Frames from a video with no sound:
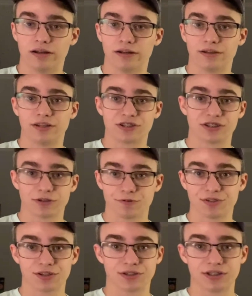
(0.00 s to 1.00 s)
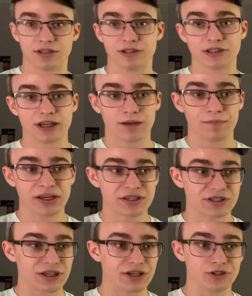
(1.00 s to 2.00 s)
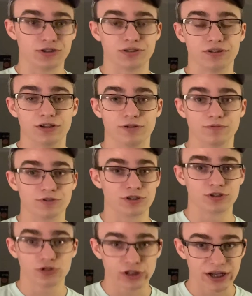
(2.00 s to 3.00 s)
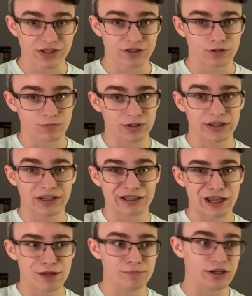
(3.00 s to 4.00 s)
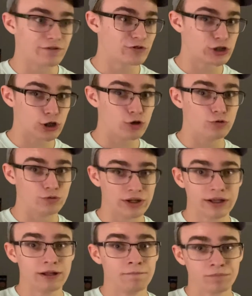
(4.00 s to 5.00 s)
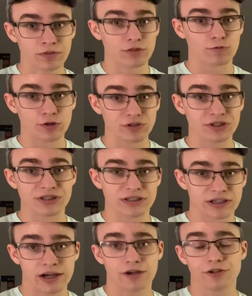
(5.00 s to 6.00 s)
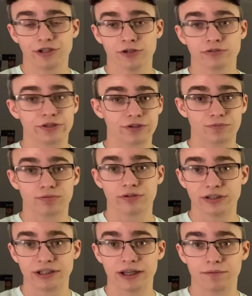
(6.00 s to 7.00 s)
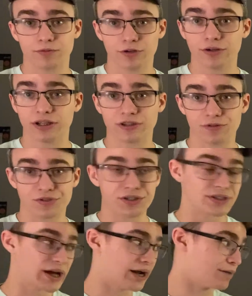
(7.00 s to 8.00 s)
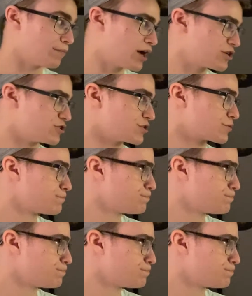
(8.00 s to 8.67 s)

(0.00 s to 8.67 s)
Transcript: in a series on the TI main stage, you know, there's a good chance that they're winning that game. They have shown throughout this entire year that they're pretty damn good at those deciding matches.